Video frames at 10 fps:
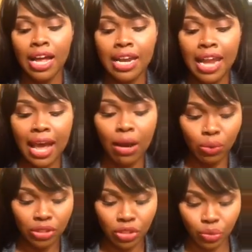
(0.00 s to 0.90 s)
Now,
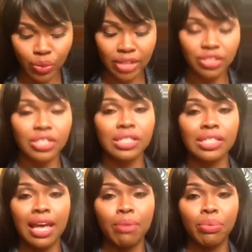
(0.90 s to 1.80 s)
what the directions
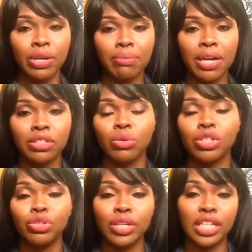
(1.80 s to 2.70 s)
said pretty much
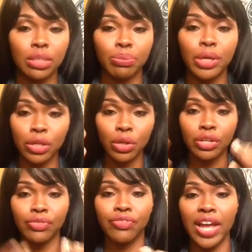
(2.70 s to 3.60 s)
was you can either put it on
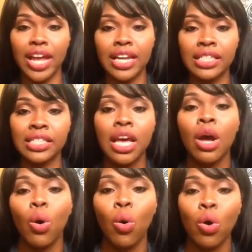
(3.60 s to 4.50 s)
your face
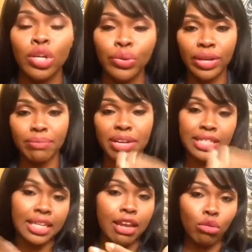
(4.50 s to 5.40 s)
or you can
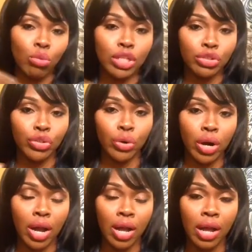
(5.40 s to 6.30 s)
mix it in with
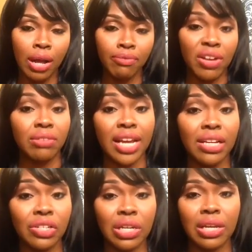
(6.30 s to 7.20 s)
your um,
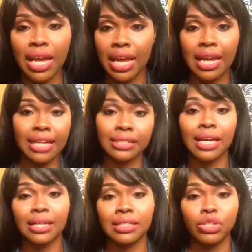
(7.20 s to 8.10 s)
foundation. And I
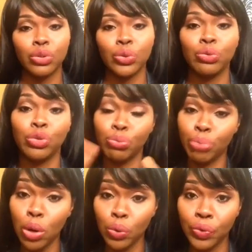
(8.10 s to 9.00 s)
decided to do
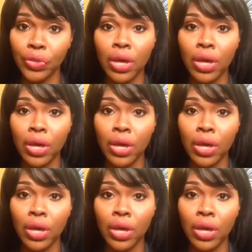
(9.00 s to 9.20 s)
both.